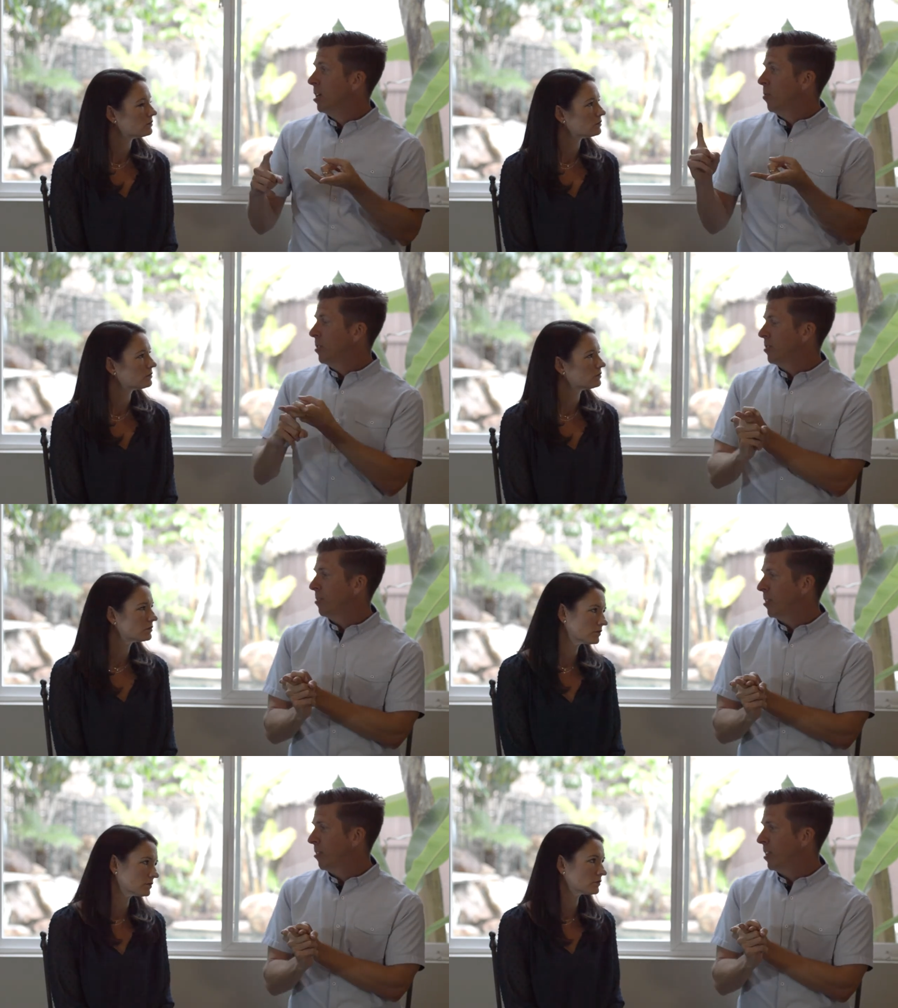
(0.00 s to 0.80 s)
Speaker 1: What are some
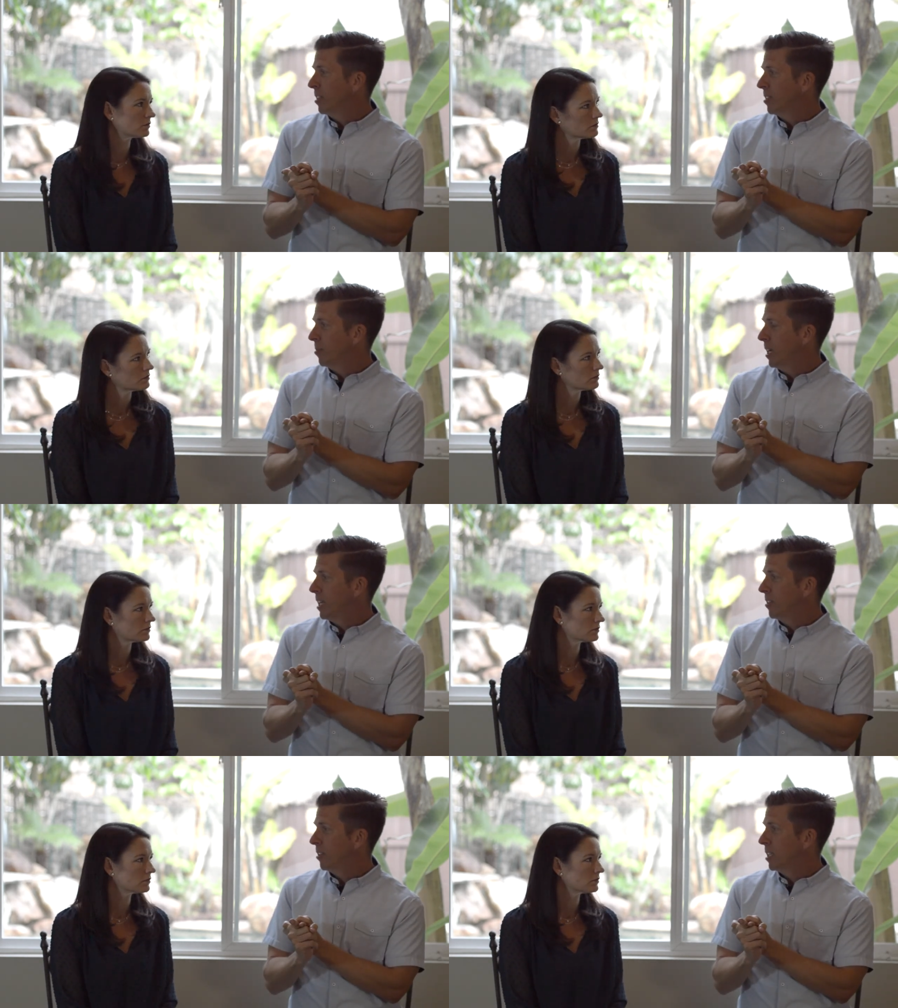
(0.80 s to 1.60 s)
other things that we had
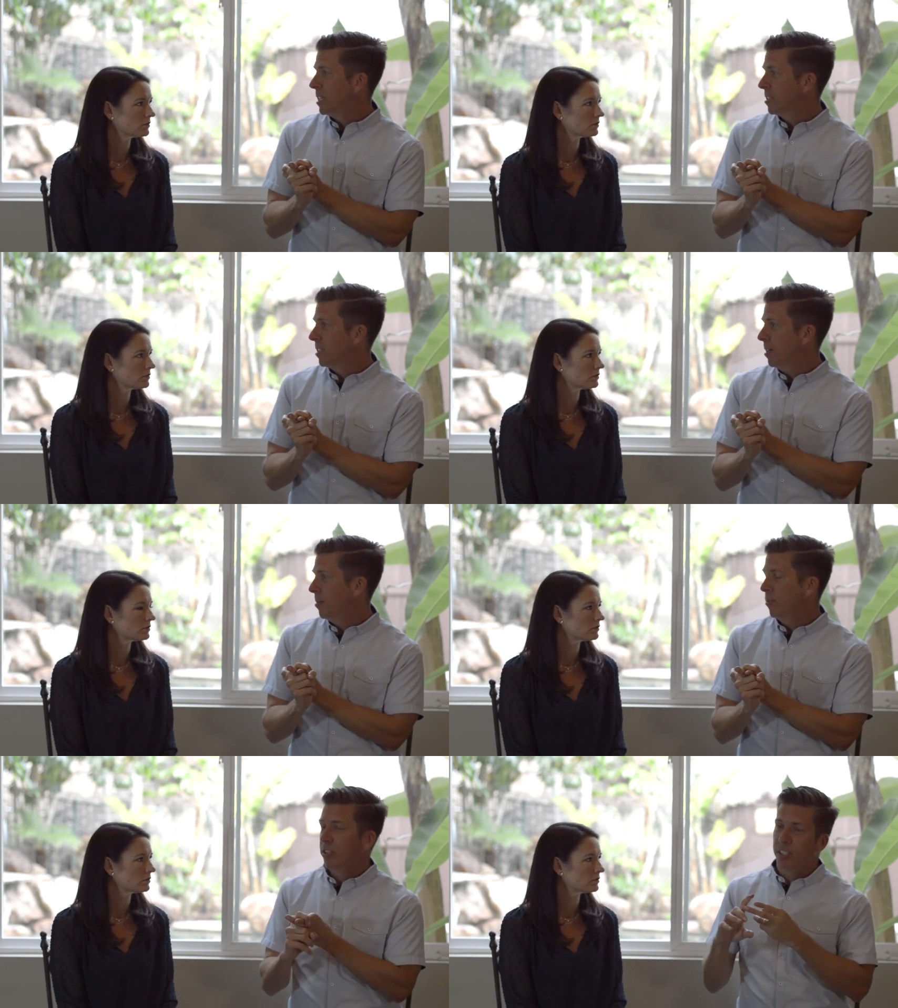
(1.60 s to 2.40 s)
on the list? I
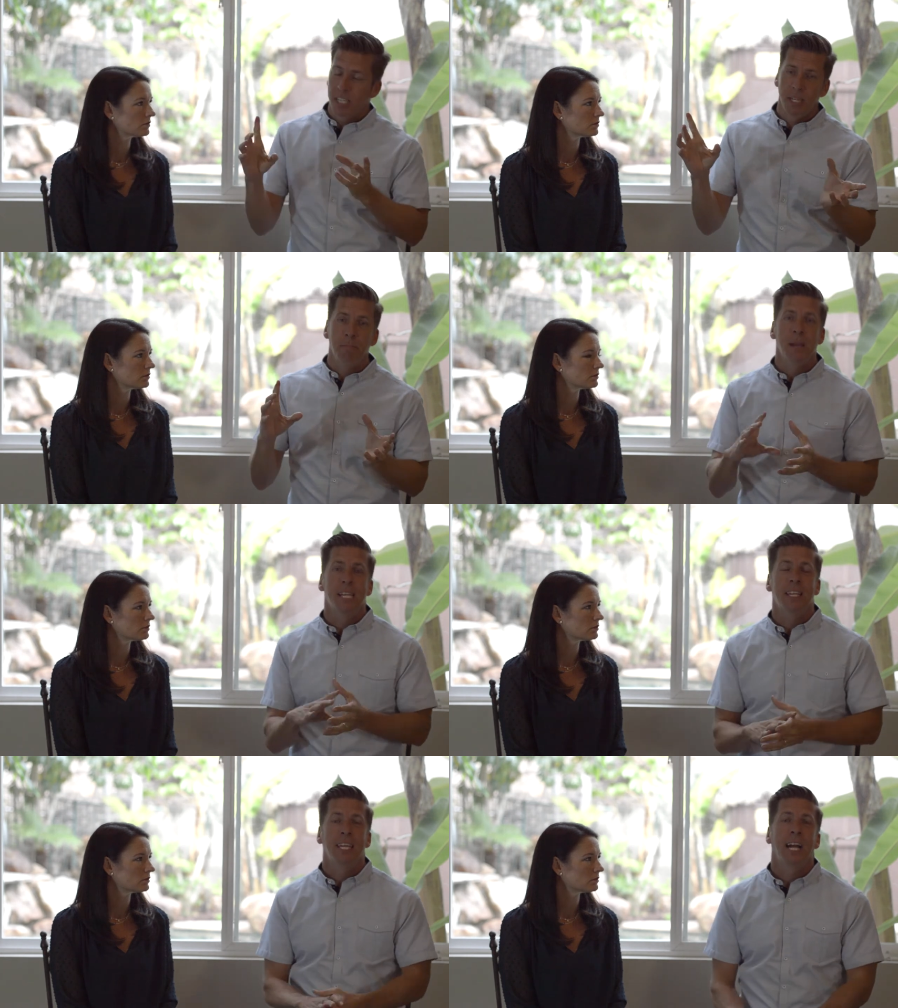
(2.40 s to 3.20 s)
mean, it just it didn't
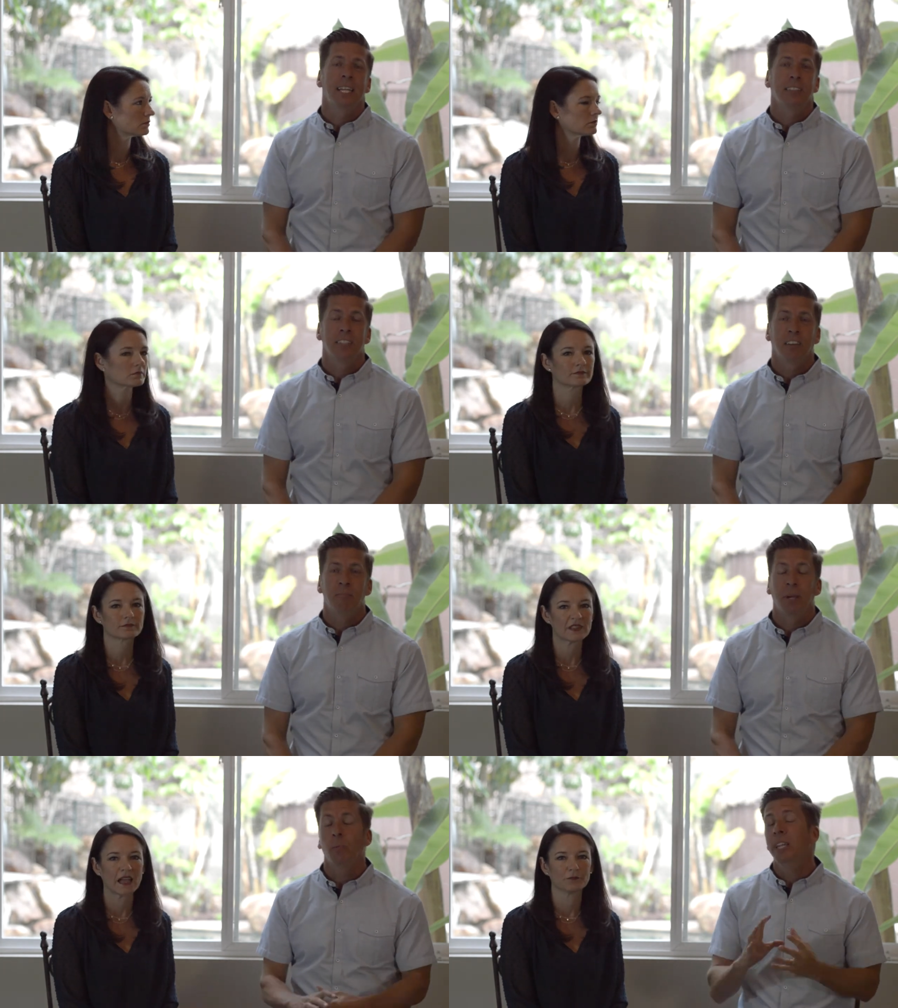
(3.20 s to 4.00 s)
make the nine and
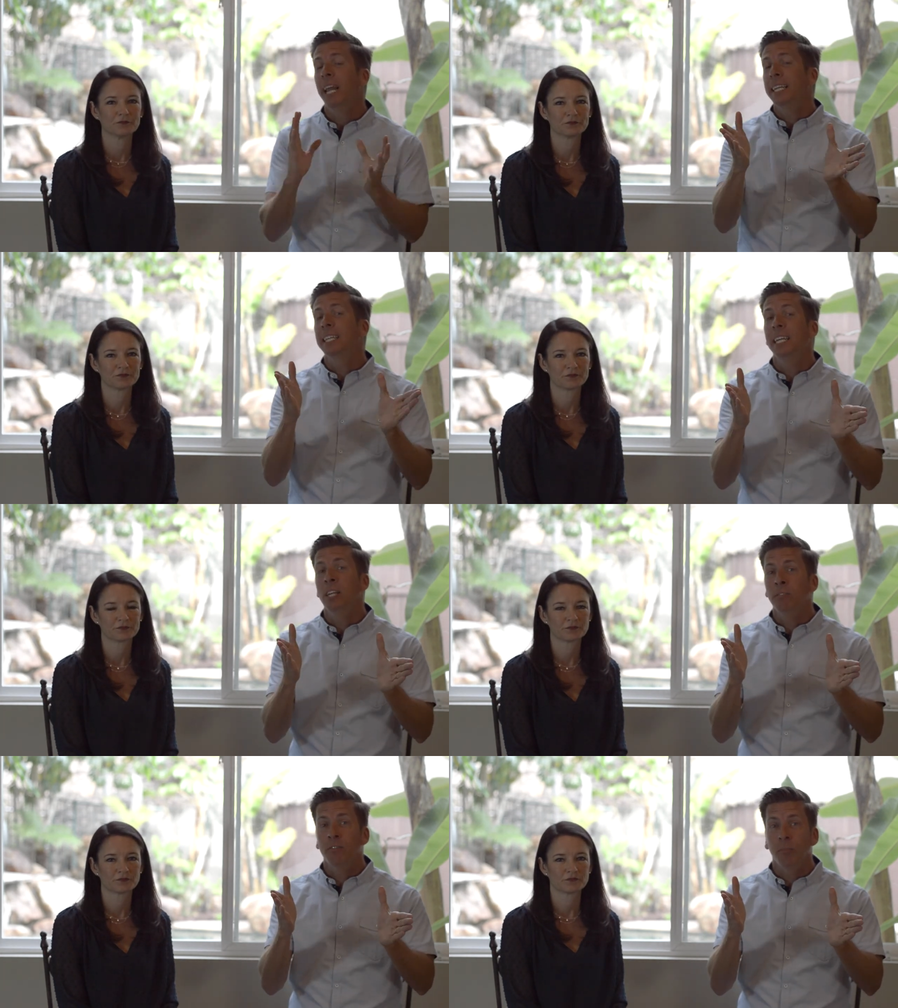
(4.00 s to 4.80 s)
stuff, but we'd like to
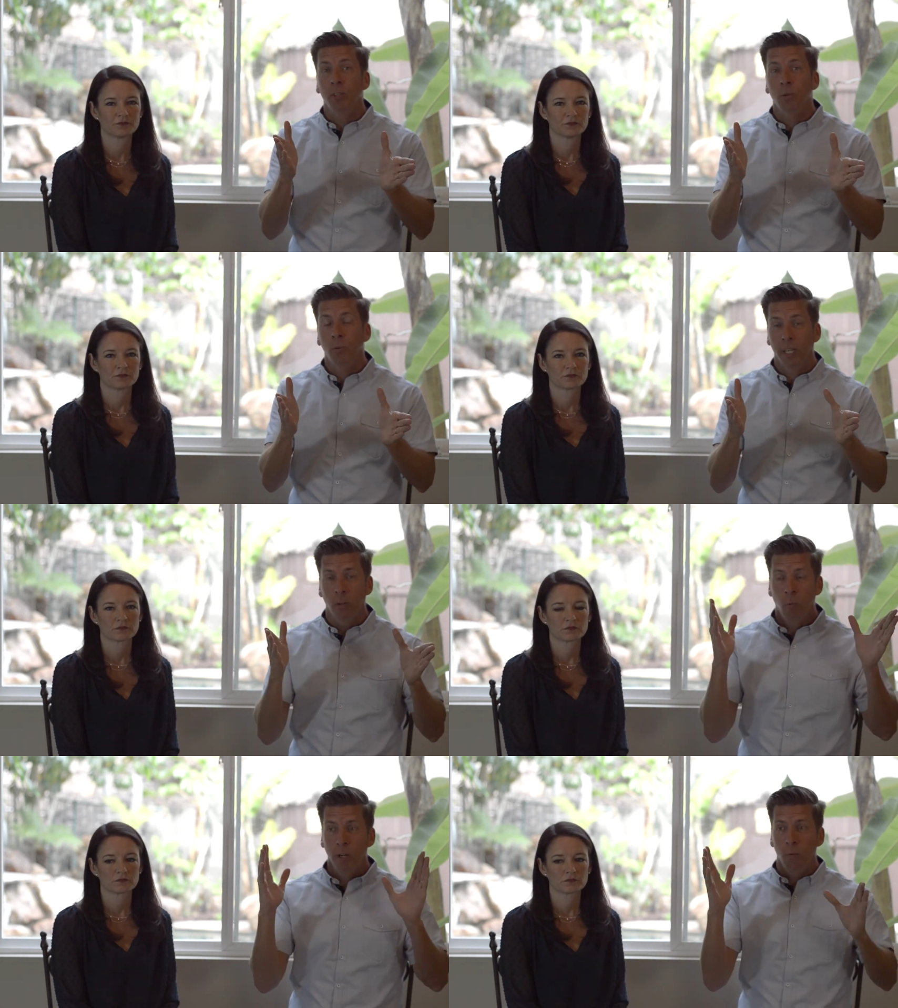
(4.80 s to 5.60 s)
hear from you.
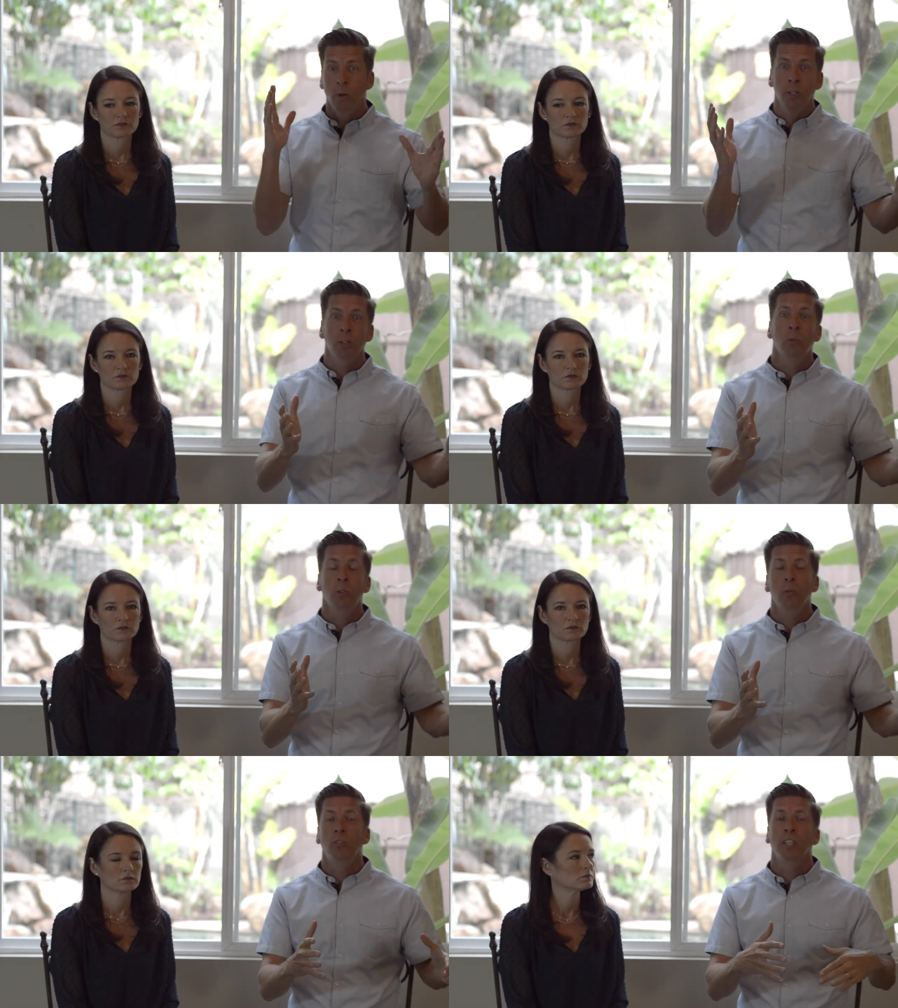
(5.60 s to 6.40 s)
Like, what, what are you
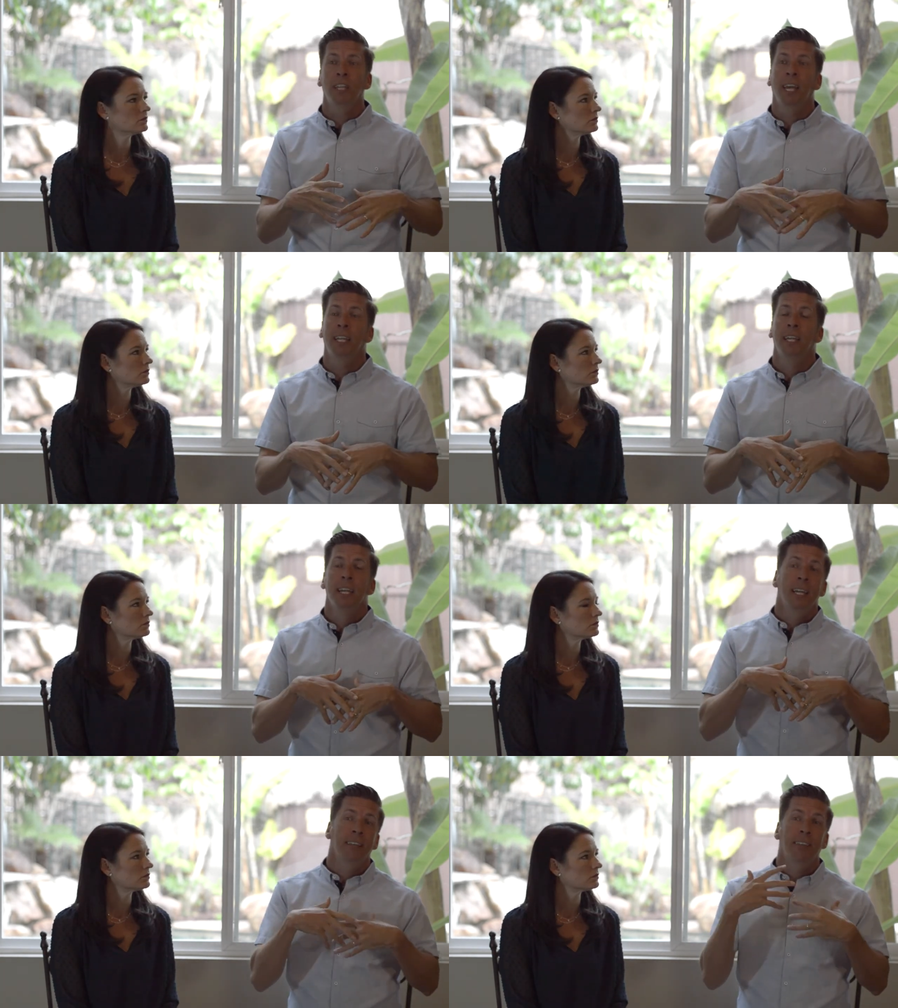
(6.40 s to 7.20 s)
using that
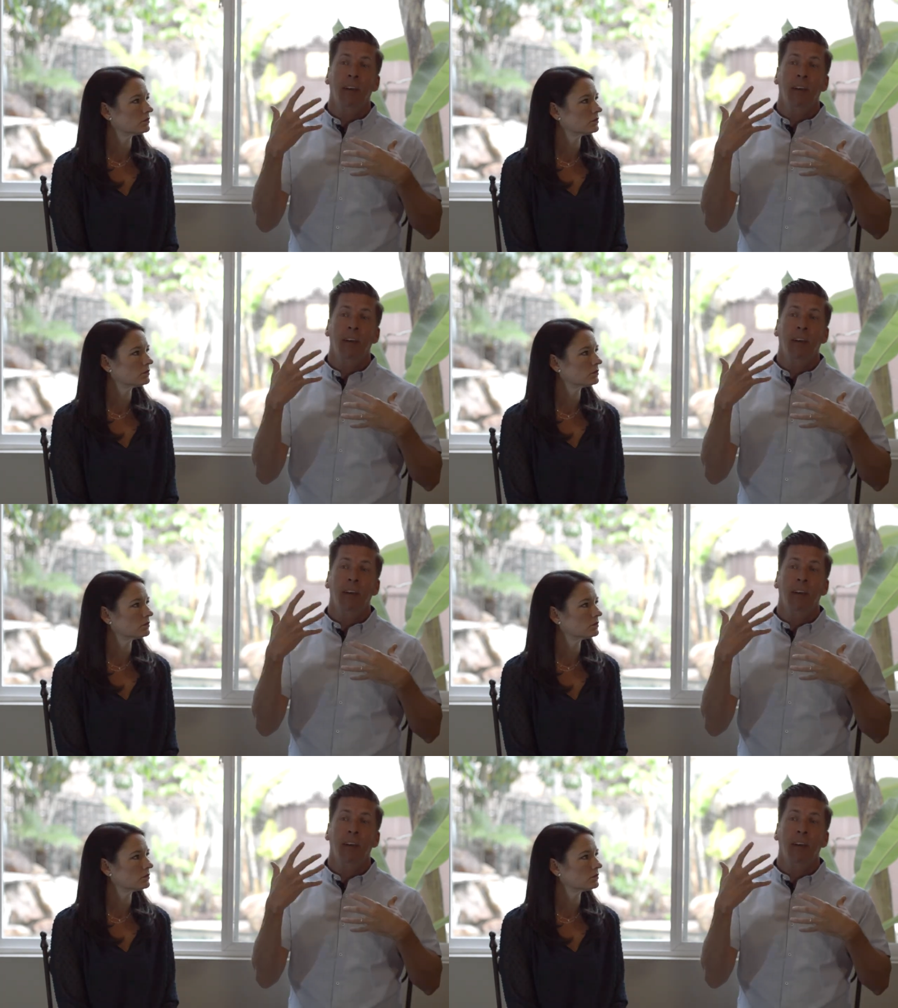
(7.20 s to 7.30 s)
is